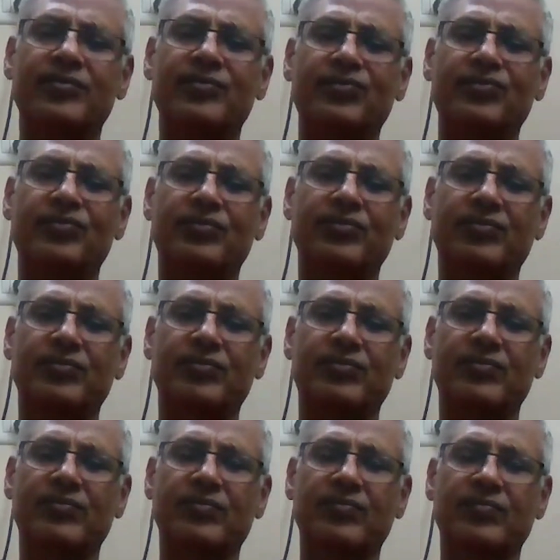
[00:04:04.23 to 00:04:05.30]

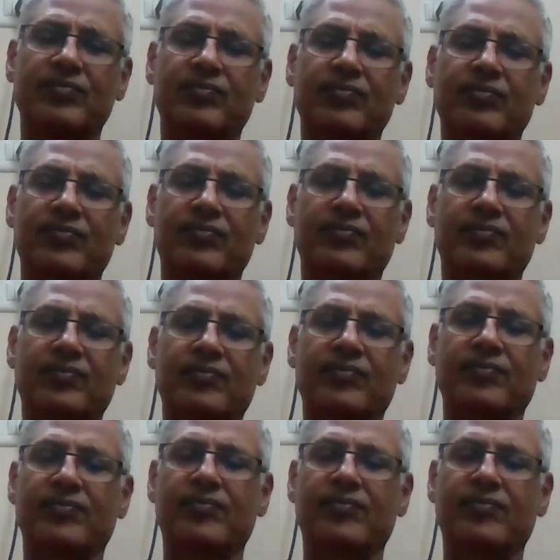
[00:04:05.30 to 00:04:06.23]
(no one is talking)